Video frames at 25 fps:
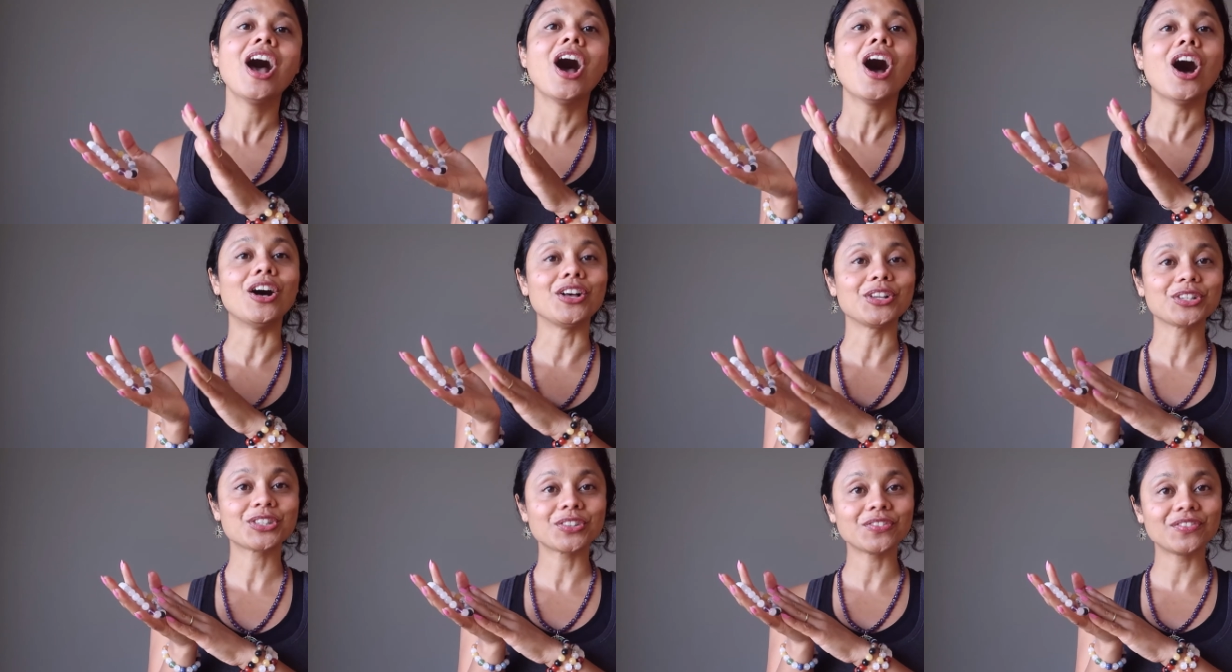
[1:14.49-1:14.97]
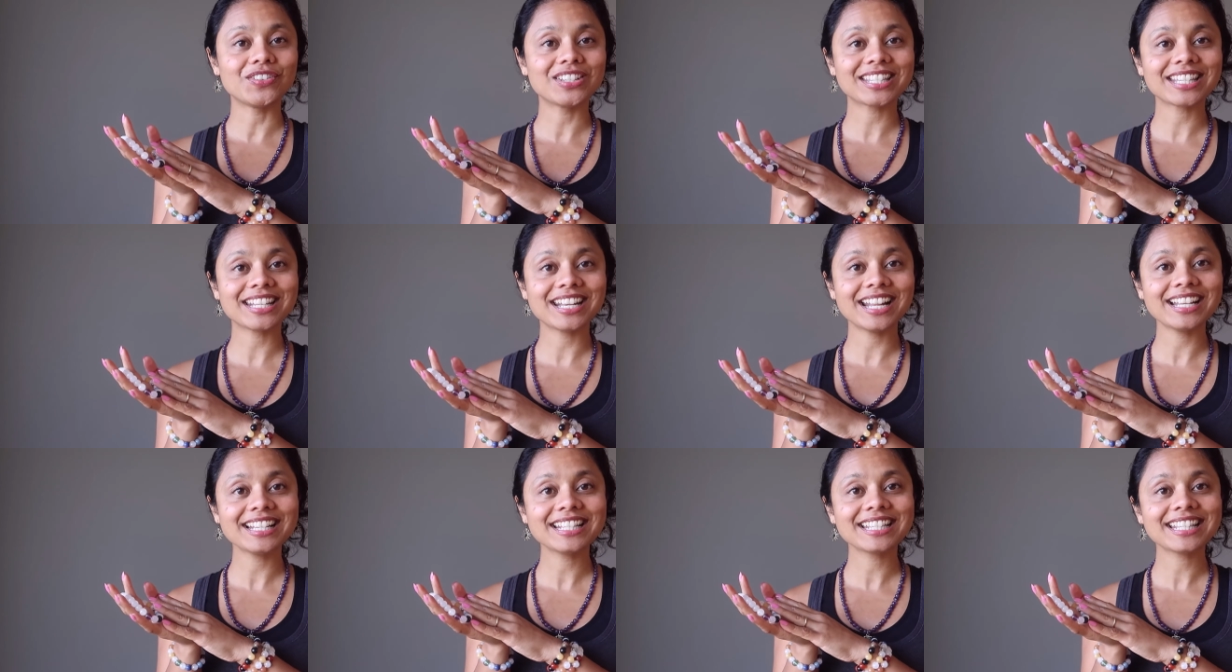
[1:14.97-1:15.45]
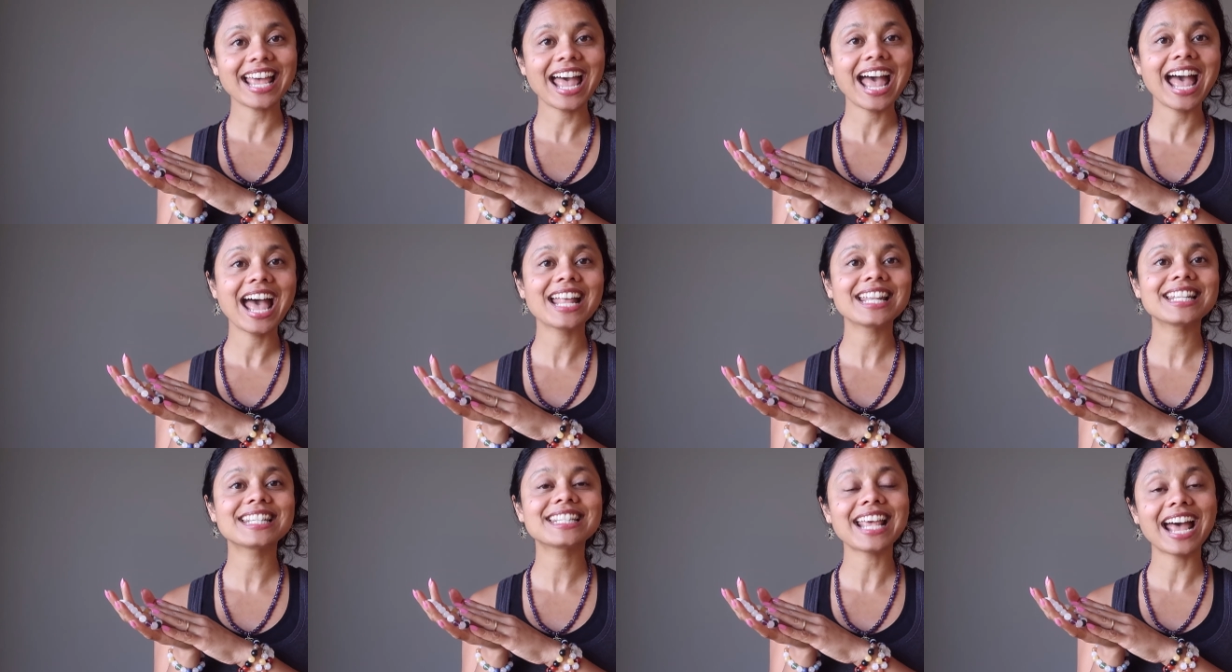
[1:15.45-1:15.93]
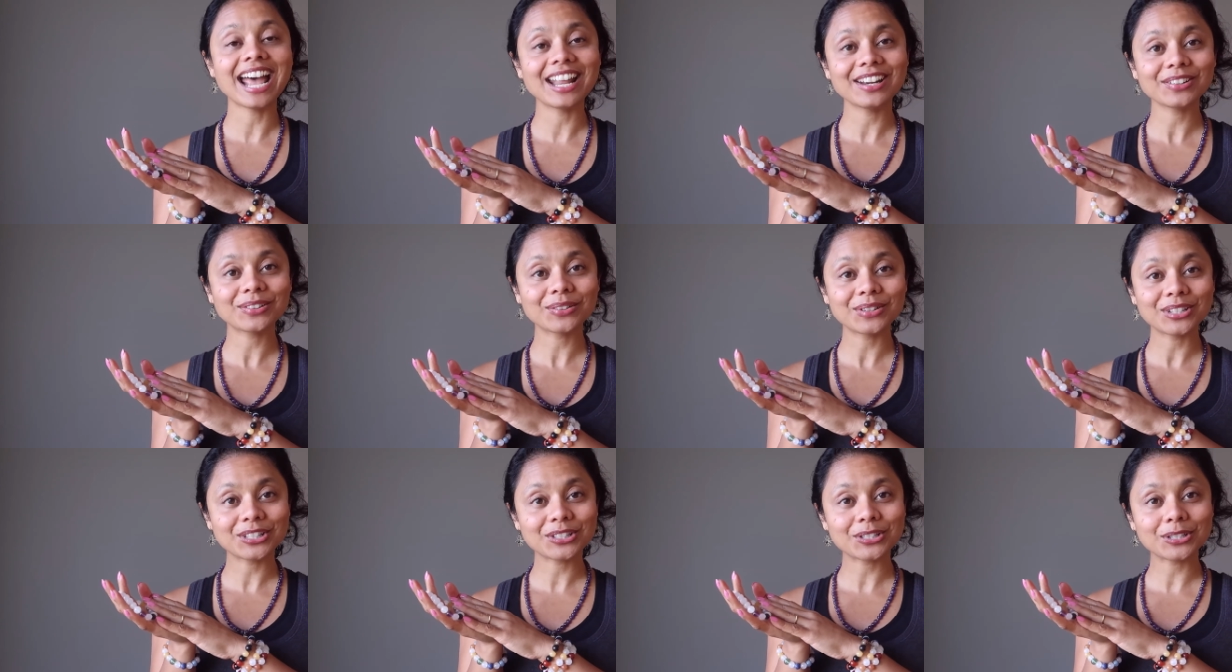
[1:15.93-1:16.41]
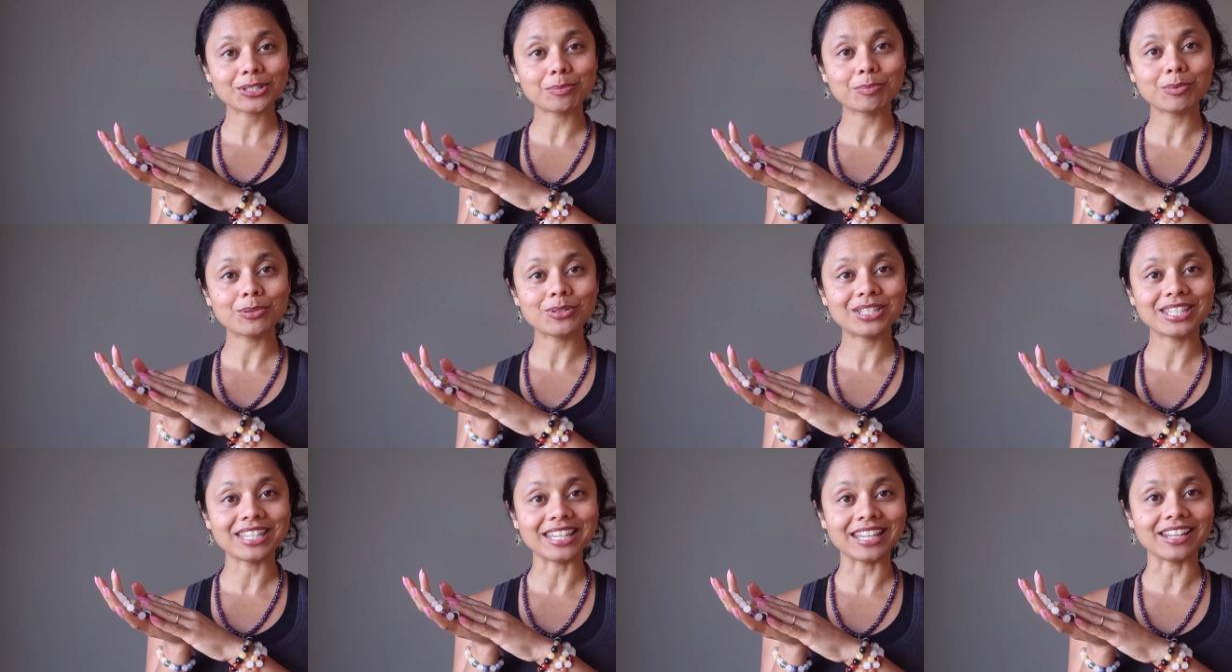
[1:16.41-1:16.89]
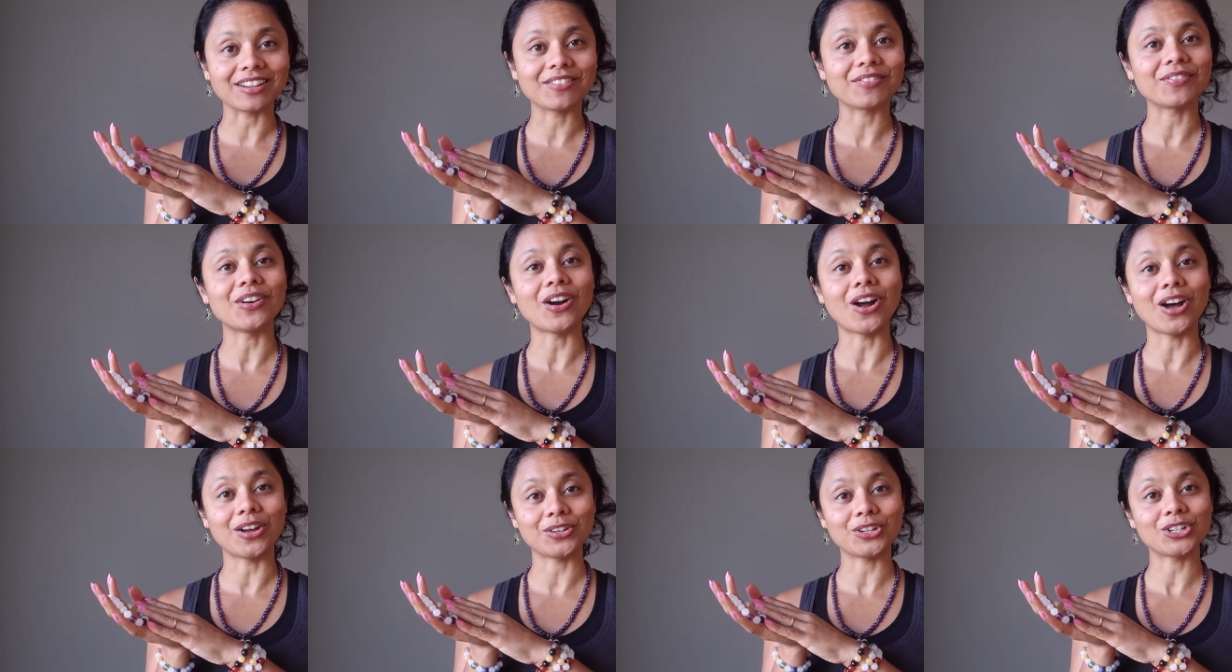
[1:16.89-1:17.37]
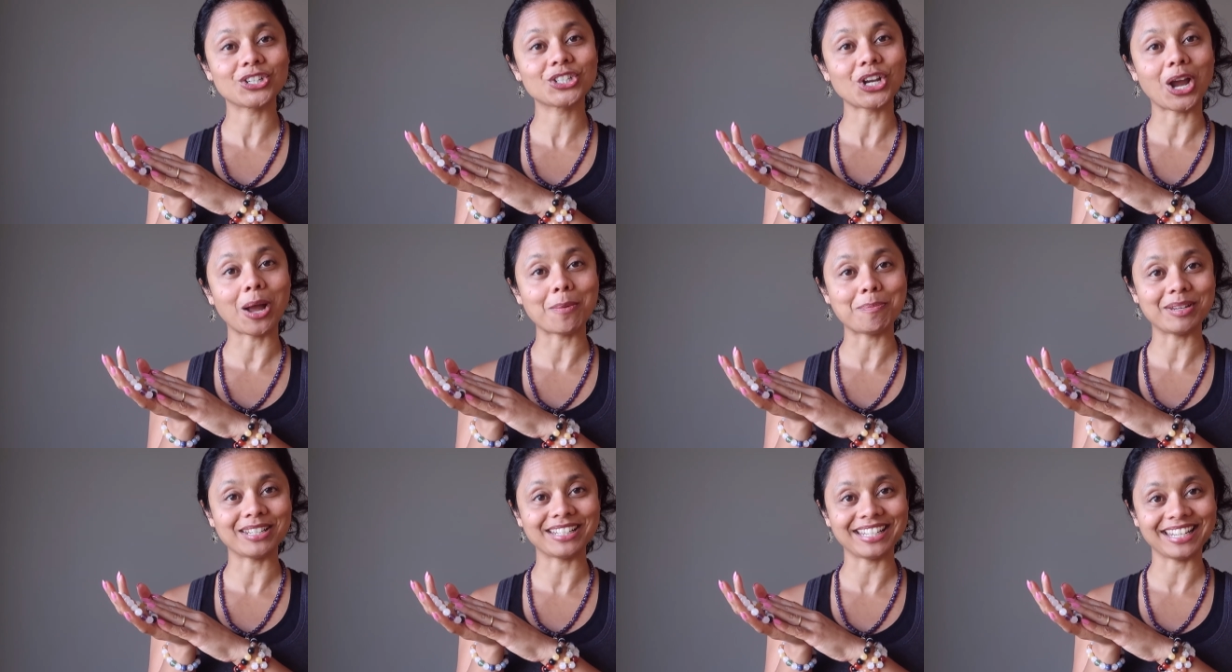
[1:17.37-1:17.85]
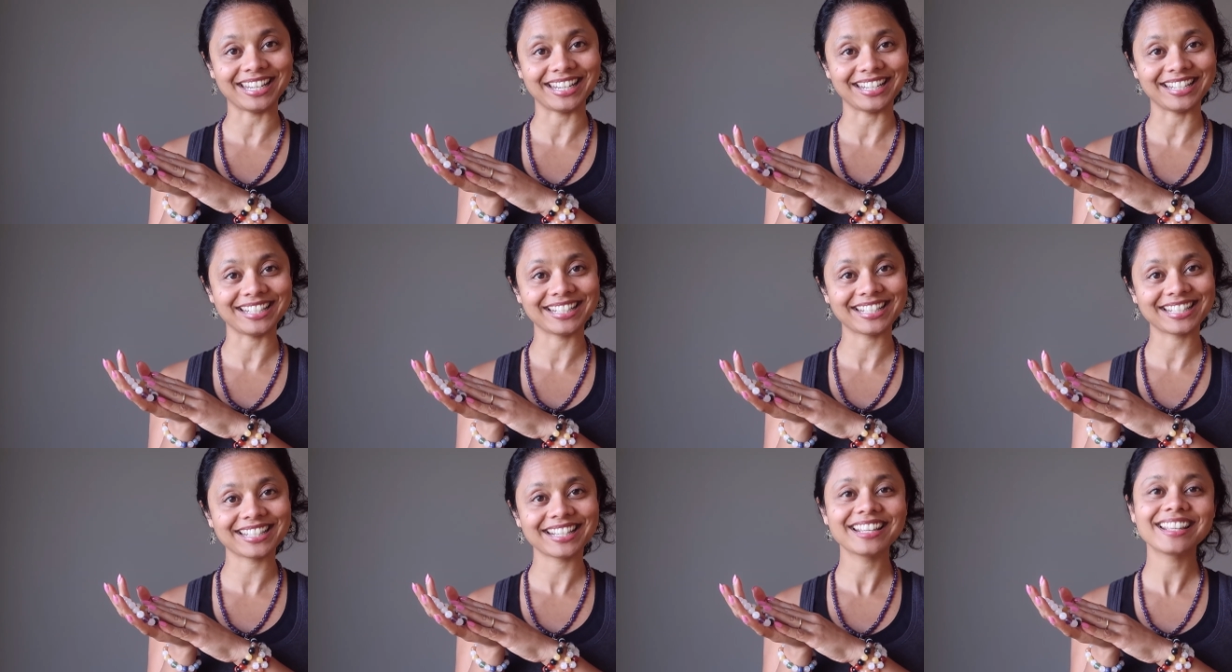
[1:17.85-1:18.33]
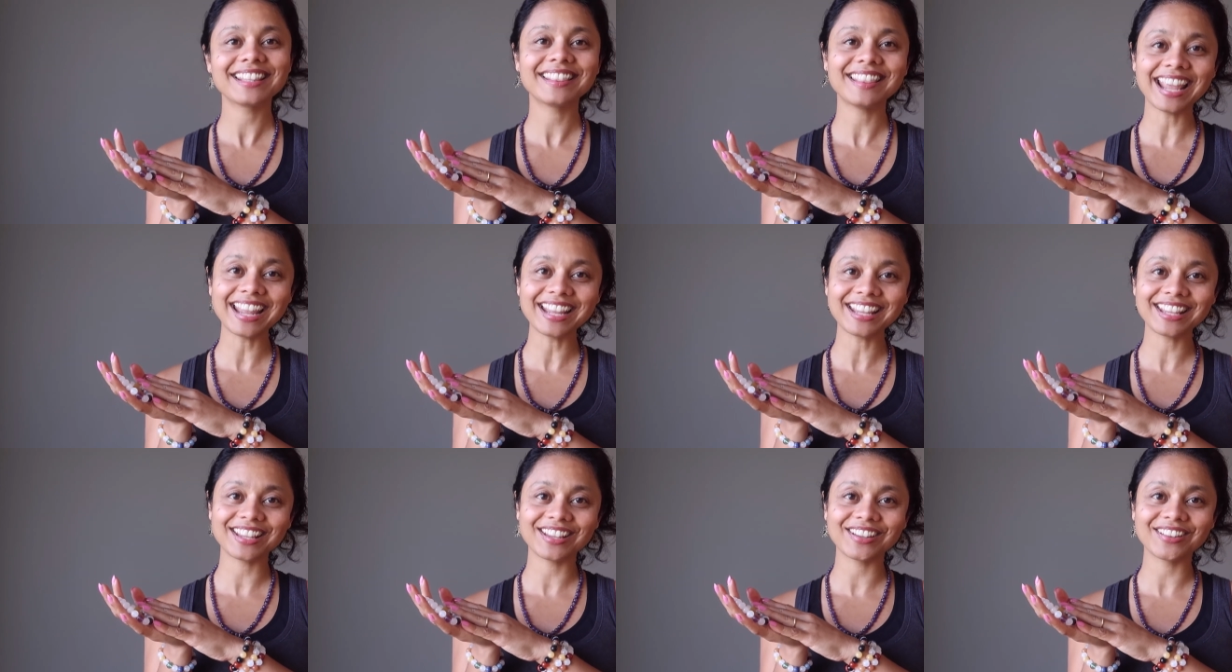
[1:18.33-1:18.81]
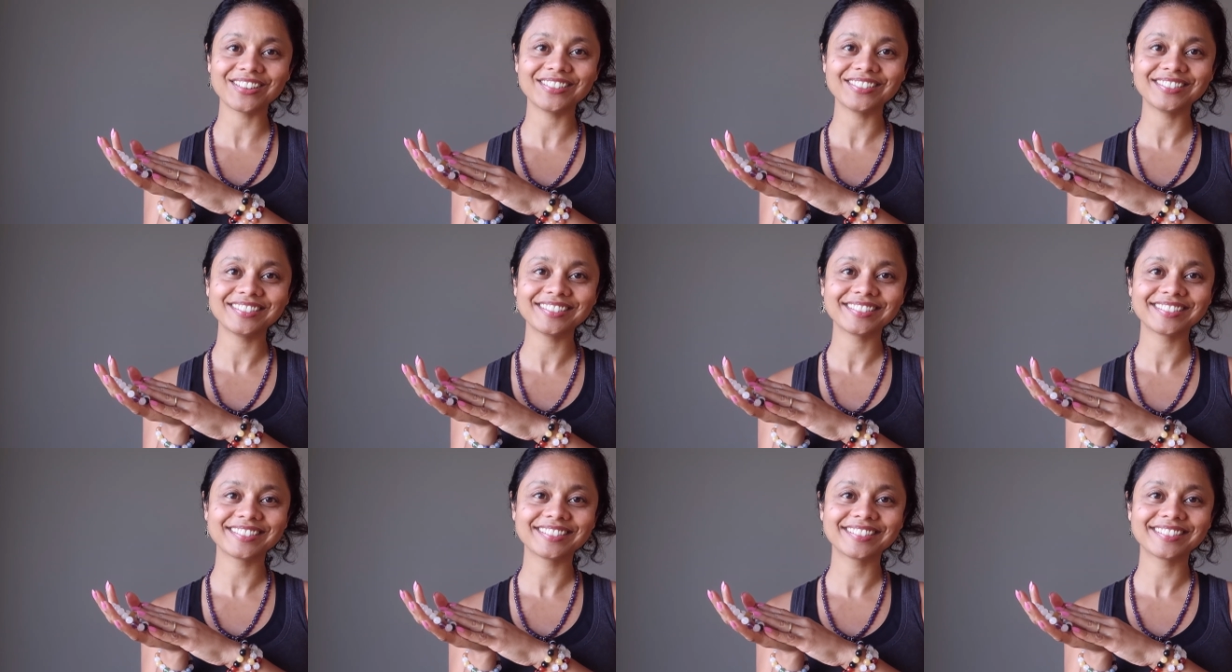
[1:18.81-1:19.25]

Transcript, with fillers: Also visit us at Satin Crystals Boutique for all your shopping needs. Thank you.